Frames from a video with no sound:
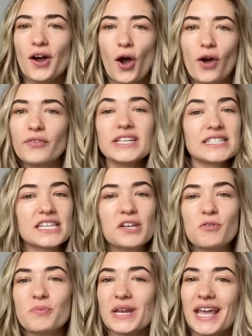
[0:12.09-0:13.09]
obviously
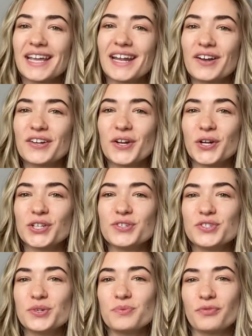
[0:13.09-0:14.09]
we've been hanging out here on
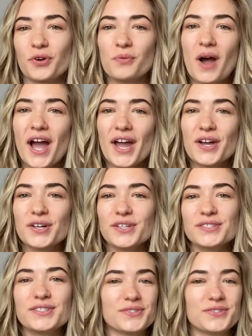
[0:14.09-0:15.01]
YouTube for a while,